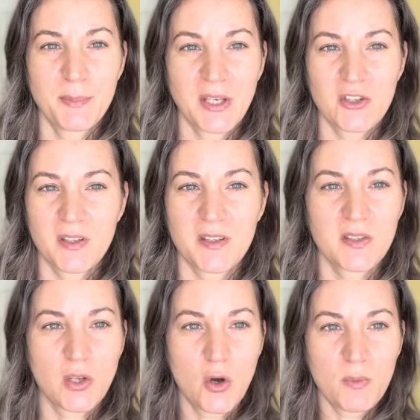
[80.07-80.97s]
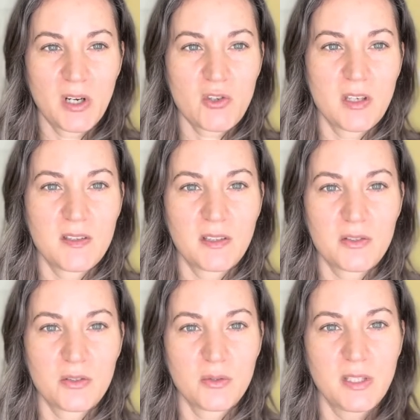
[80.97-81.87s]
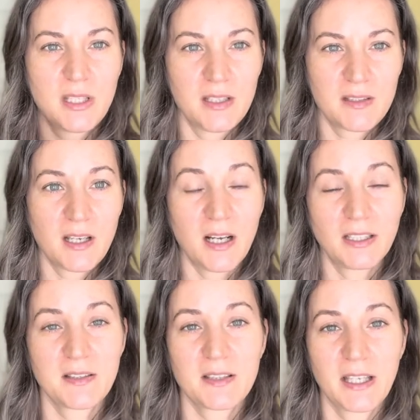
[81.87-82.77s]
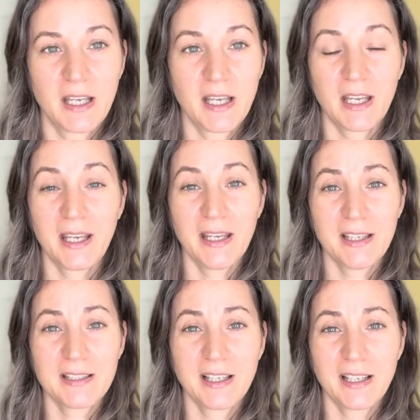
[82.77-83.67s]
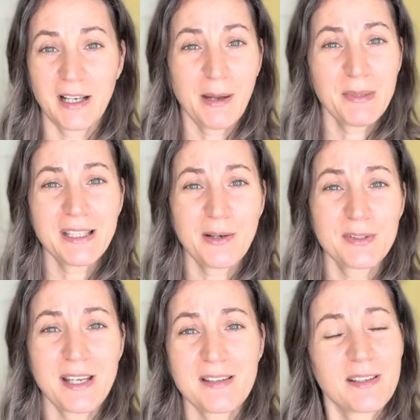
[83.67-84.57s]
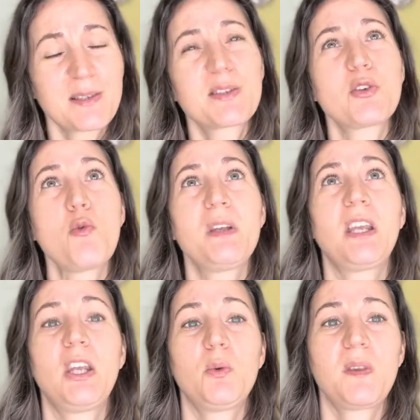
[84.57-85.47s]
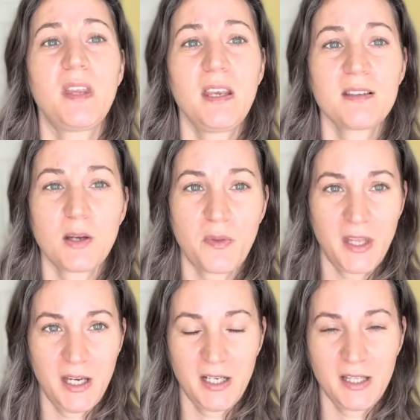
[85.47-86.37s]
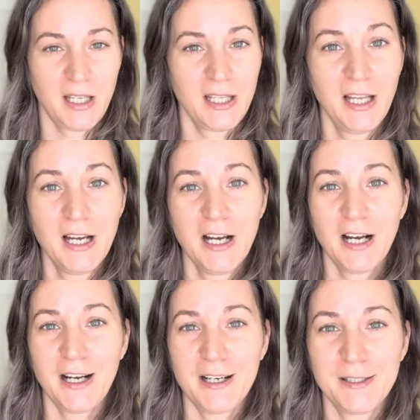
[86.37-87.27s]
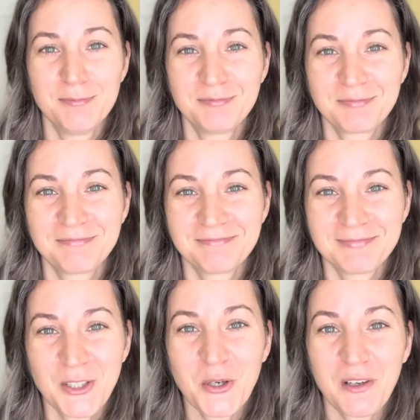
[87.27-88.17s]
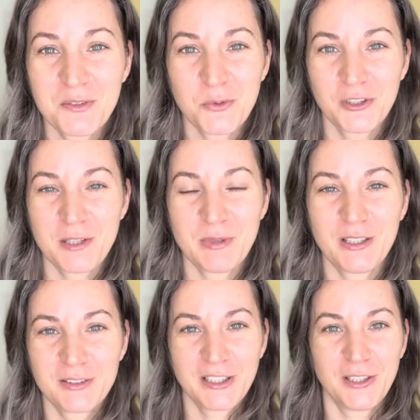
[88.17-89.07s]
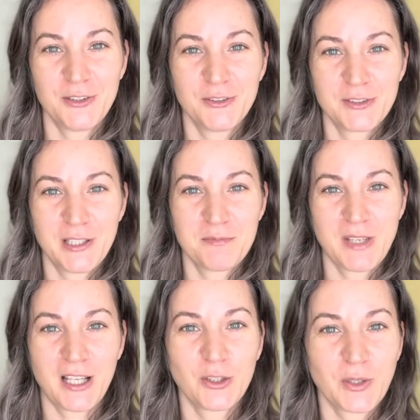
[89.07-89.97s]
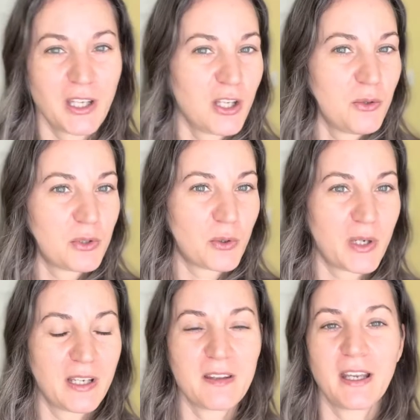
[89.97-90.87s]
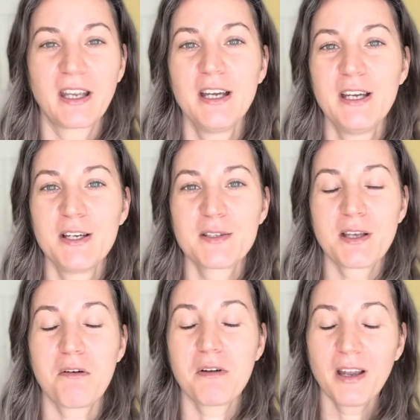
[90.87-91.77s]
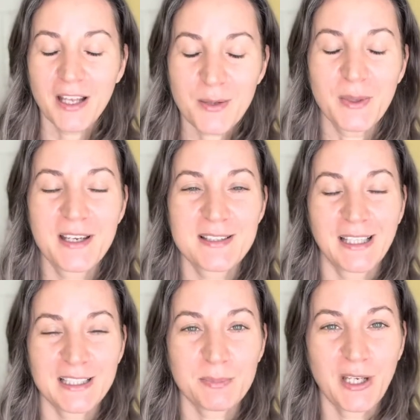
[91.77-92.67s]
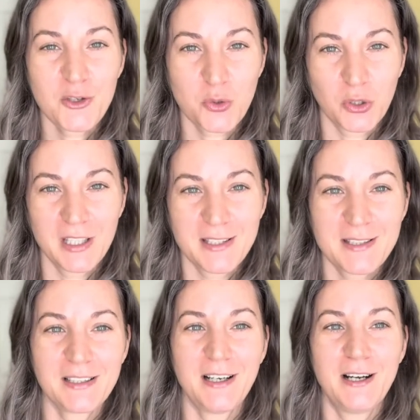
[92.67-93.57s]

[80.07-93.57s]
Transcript: it's just so much easier to do these, honestly. And I mean, nowadays there's so many cute things out there that you don't have to worry about, you know, them not looking cute or anything. So anyways, that's my choice.